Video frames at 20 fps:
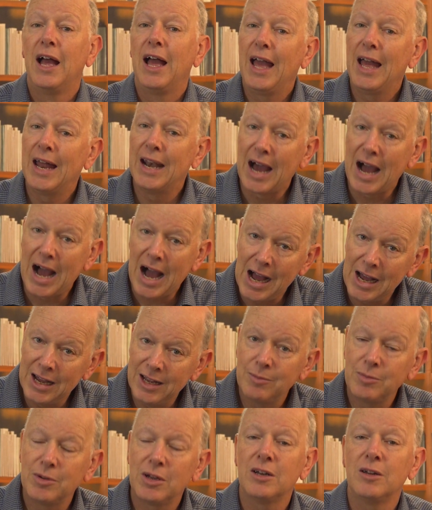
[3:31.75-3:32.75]
and I
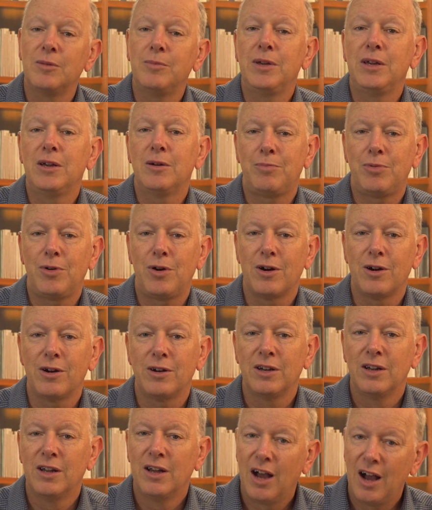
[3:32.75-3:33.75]
am going to be a
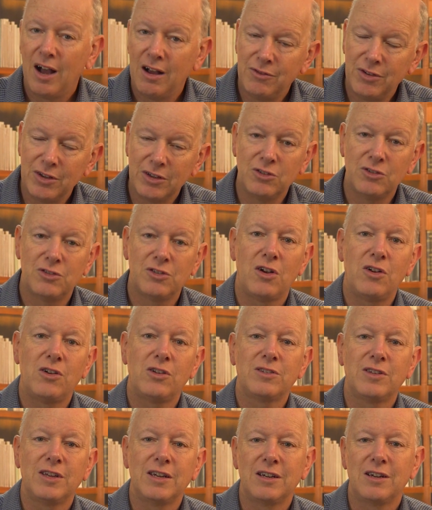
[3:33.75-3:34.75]
part of
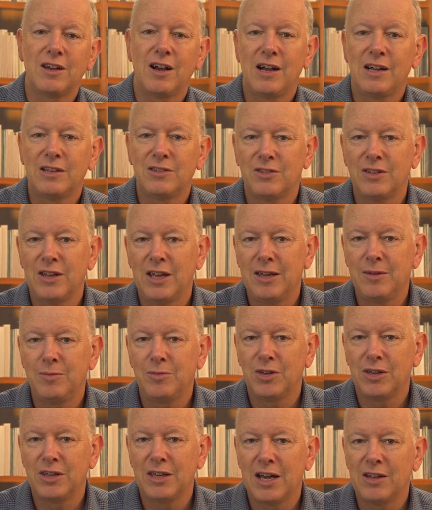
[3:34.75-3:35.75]
exalting God's name
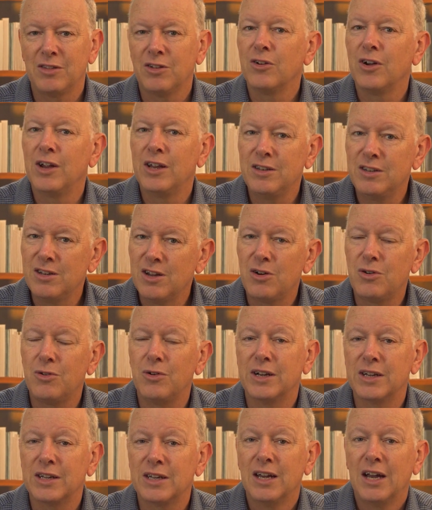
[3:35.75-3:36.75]
together and
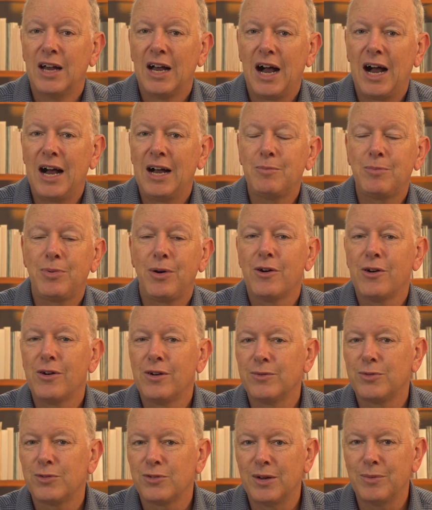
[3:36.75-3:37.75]
knowing I'm part
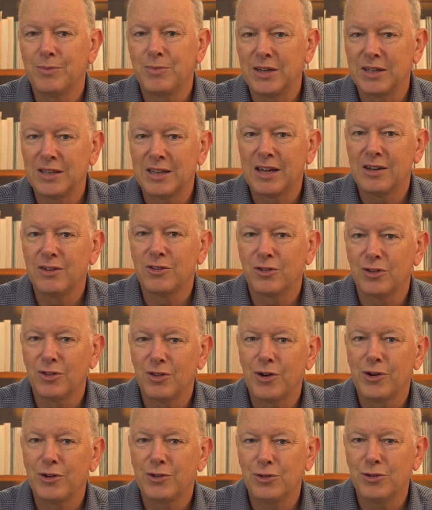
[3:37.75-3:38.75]
of something that is
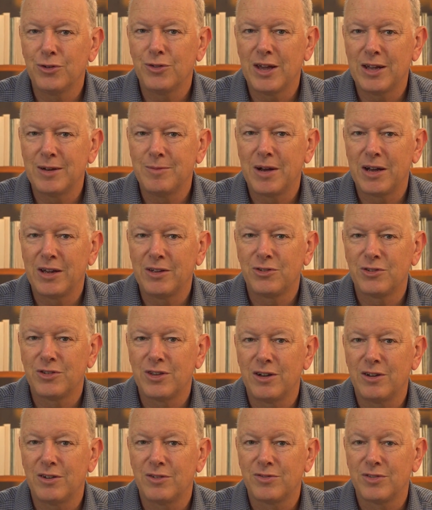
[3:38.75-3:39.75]
larger than
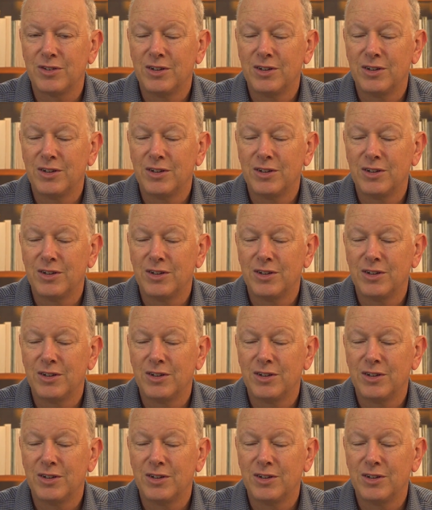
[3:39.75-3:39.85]
myself.